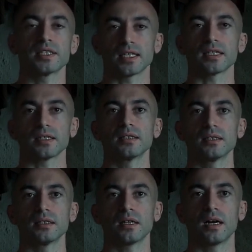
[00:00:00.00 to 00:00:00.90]
Exactly.
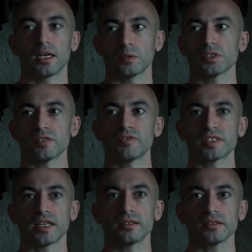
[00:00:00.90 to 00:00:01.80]
So otherwise, if it
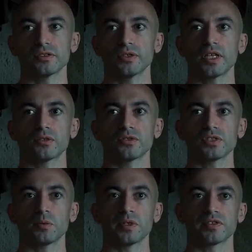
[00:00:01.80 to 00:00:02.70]
settles, you get to
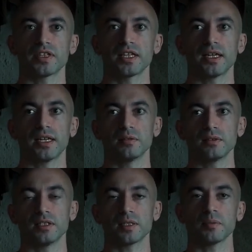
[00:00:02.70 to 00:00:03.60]
see what's there,
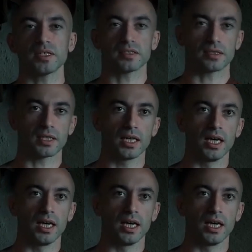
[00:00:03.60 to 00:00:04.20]
and it's unpleasant.